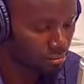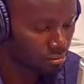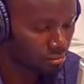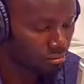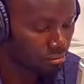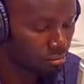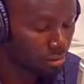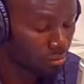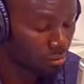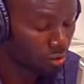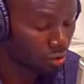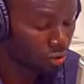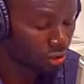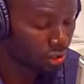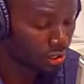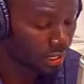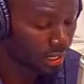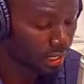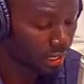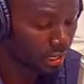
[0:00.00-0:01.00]
Mabok
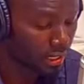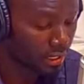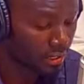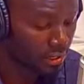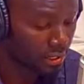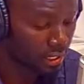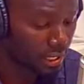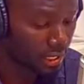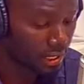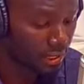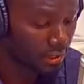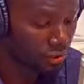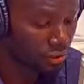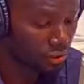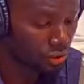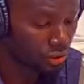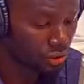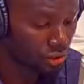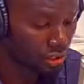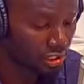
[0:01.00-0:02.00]
said the assailants
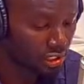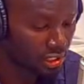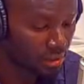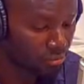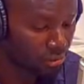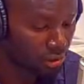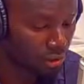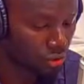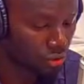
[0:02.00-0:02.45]
also attempted